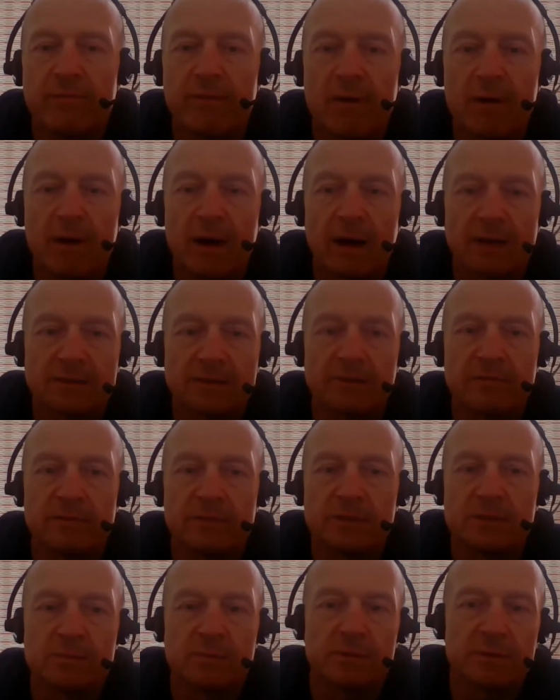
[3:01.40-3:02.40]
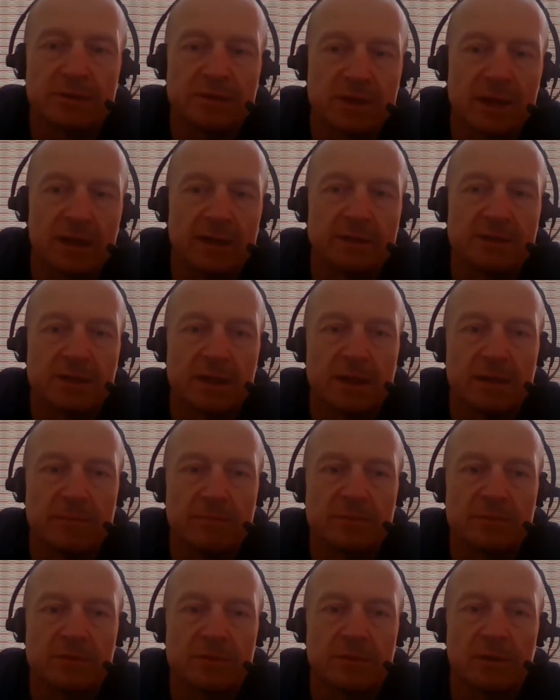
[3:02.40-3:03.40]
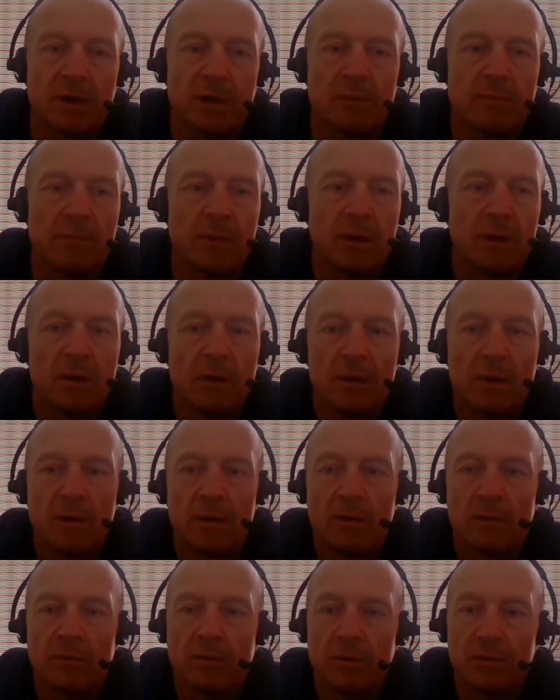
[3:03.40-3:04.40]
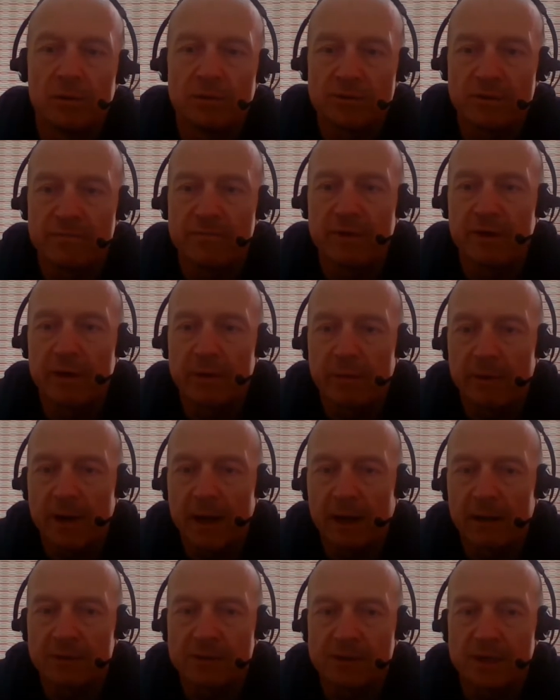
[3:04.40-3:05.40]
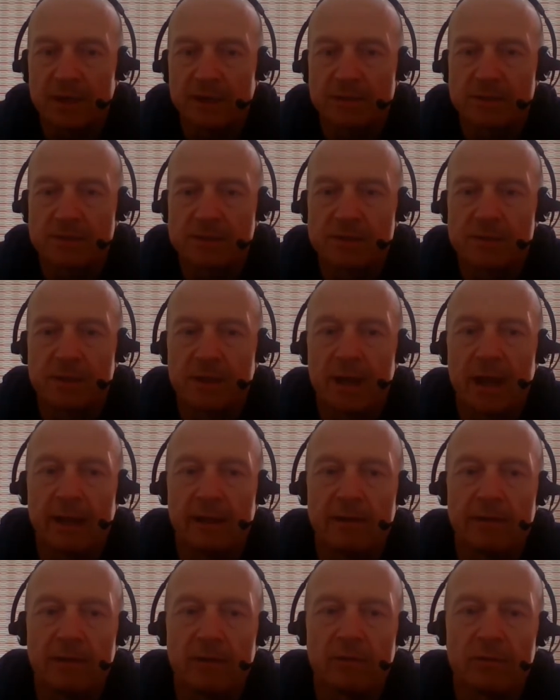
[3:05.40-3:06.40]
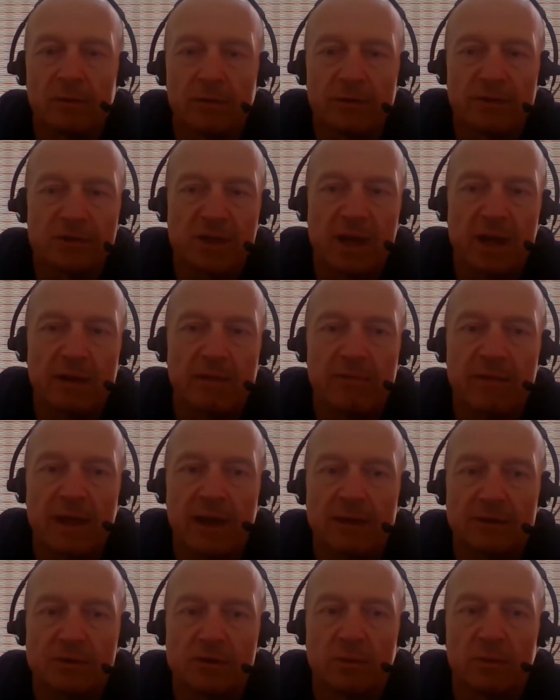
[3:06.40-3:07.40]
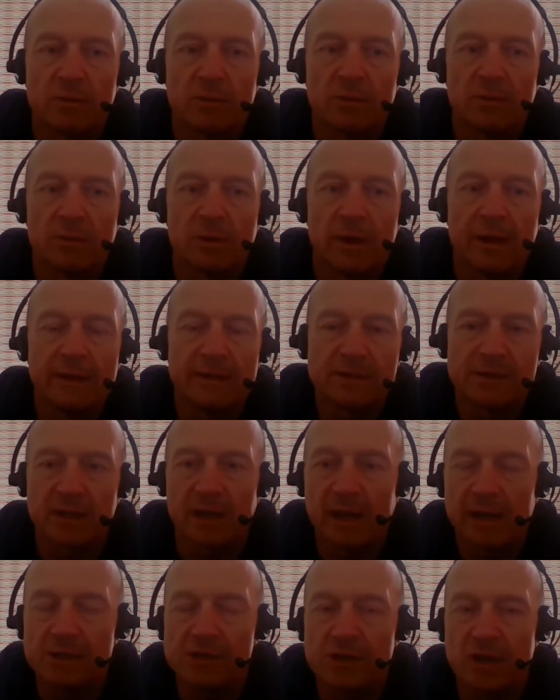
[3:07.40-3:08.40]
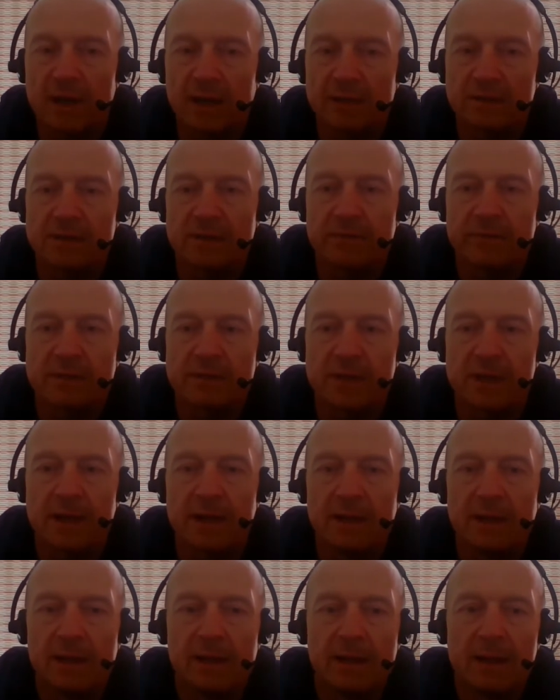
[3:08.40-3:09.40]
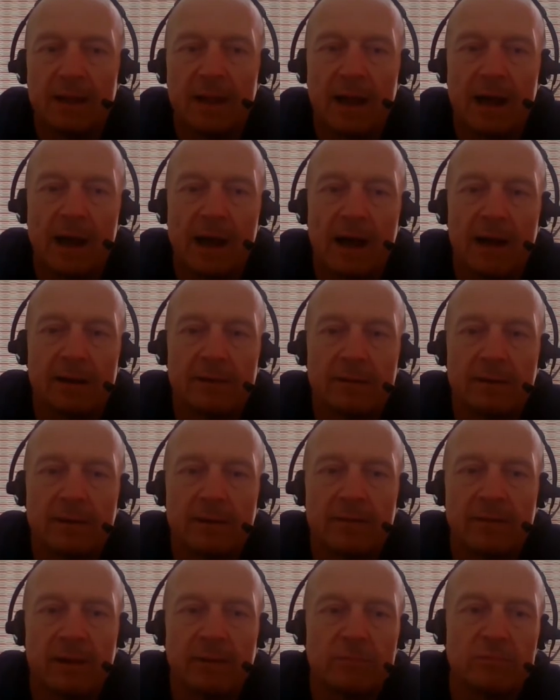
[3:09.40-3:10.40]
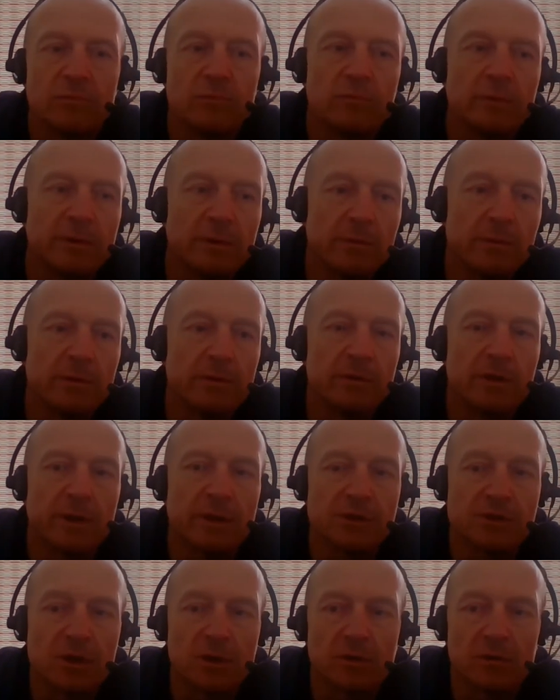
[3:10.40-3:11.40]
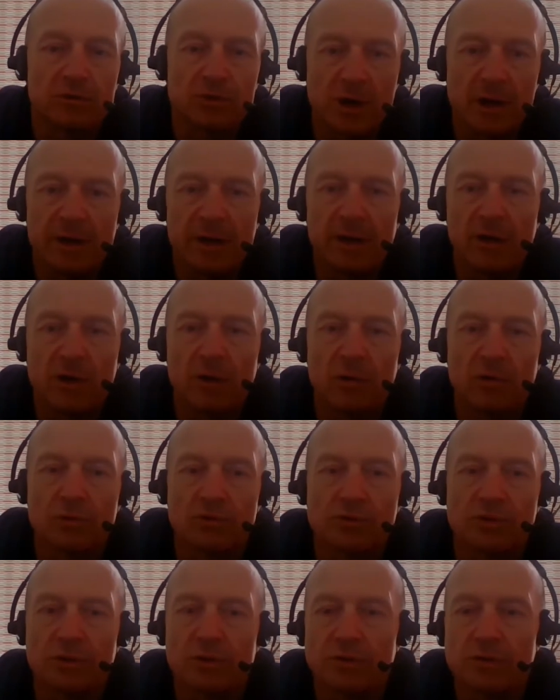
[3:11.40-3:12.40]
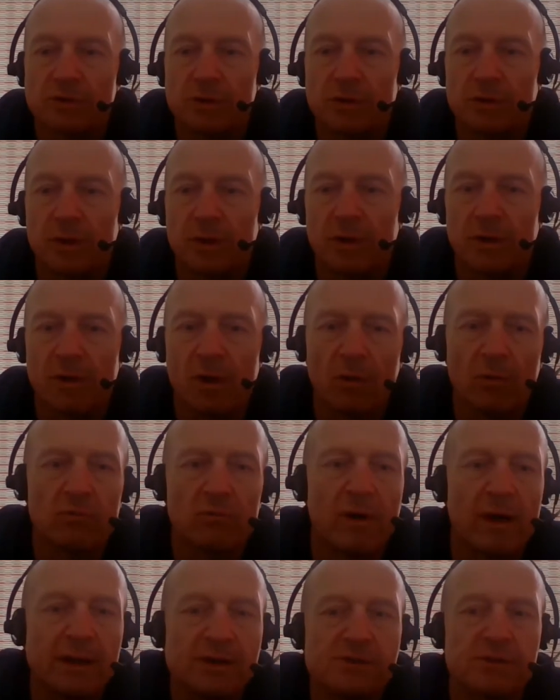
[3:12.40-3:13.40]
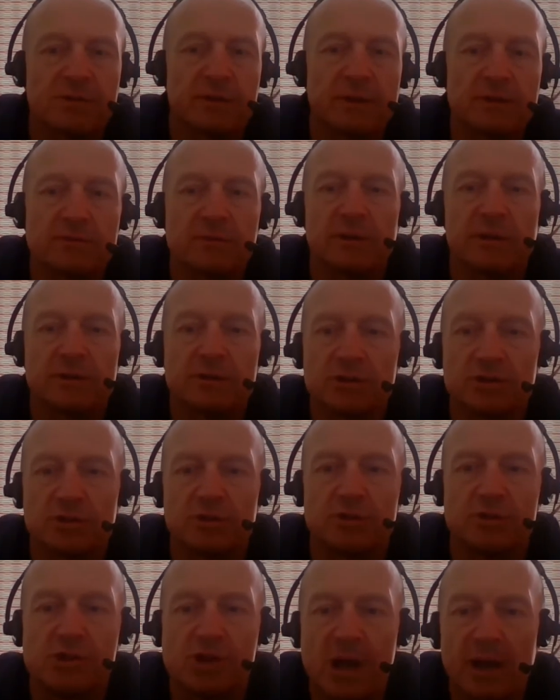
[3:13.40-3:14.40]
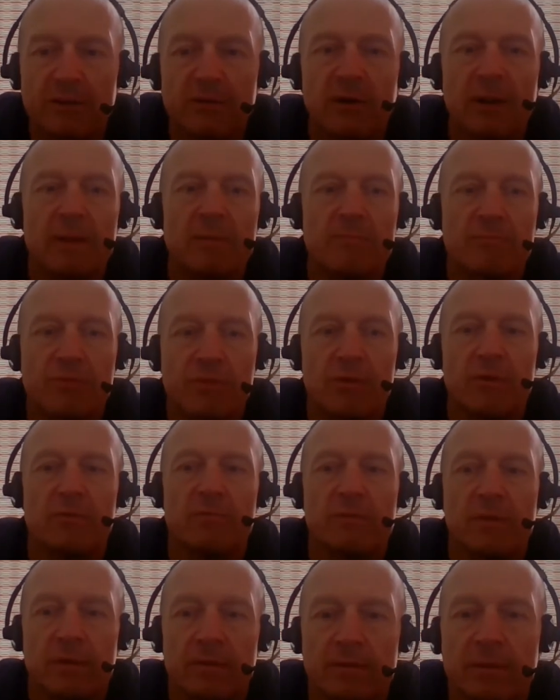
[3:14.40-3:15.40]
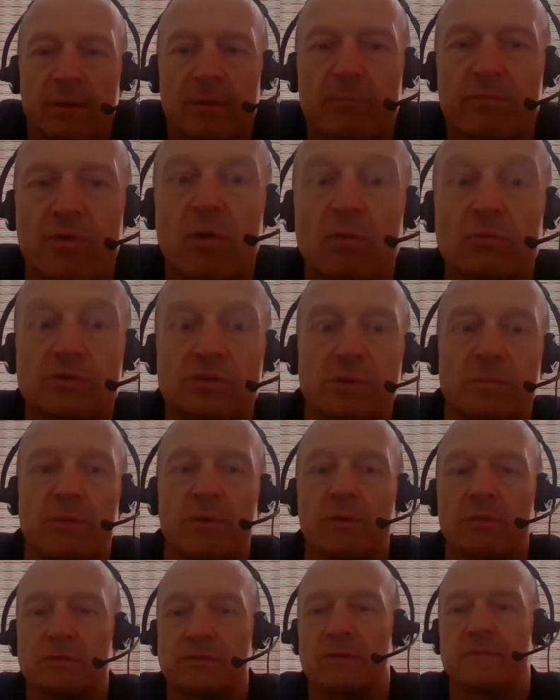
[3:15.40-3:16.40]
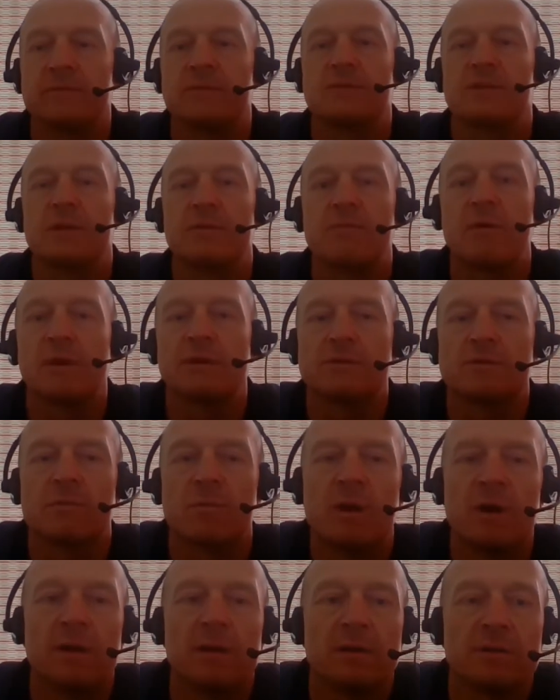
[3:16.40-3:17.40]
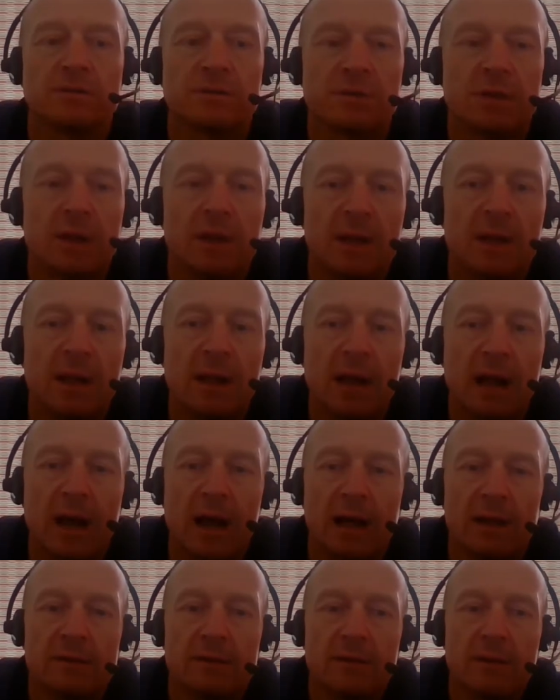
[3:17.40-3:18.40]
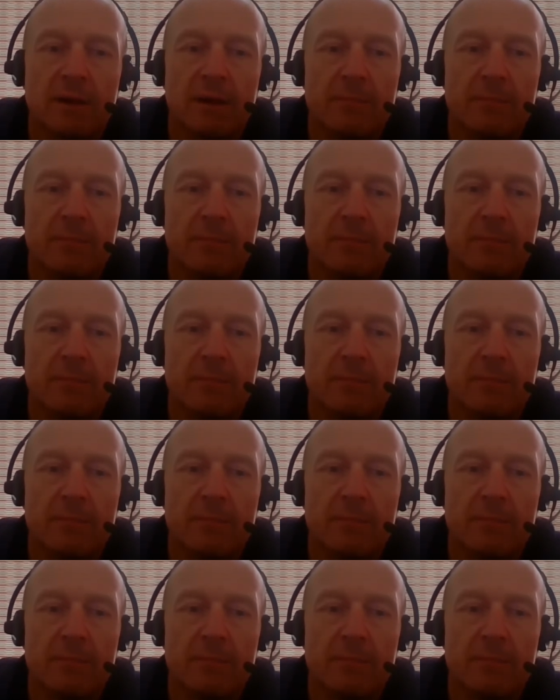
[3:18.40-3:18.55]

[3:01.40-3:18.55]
activities with the site teams. Using video analysis, getting under the skin of the actual installation activity. And then we do internal training courses and a whole range of things, really, just to generally improve the approach to productivity and raise awareness. And